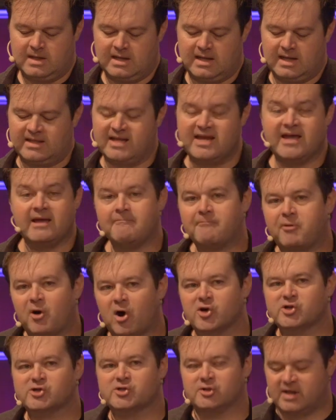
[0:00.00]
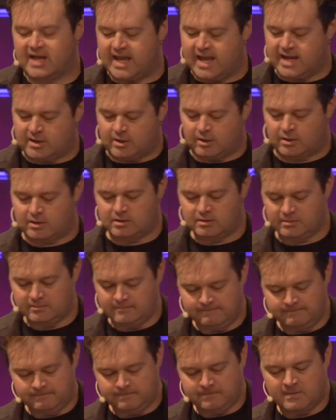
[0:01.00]
And the impartial anchor
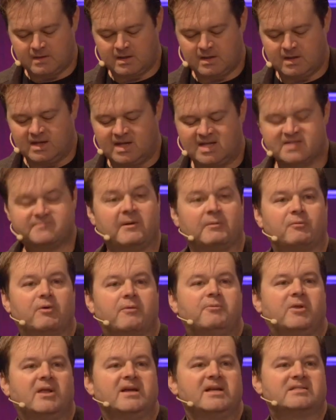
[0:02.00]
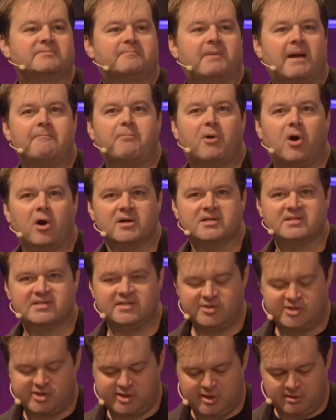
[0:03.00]
has been replaced by
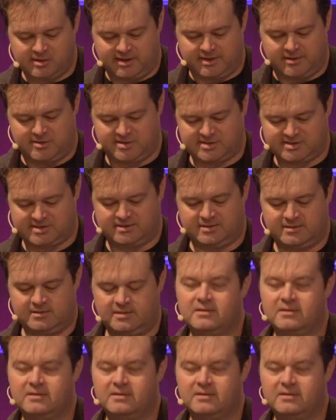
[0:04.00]
partisan cheerleaders.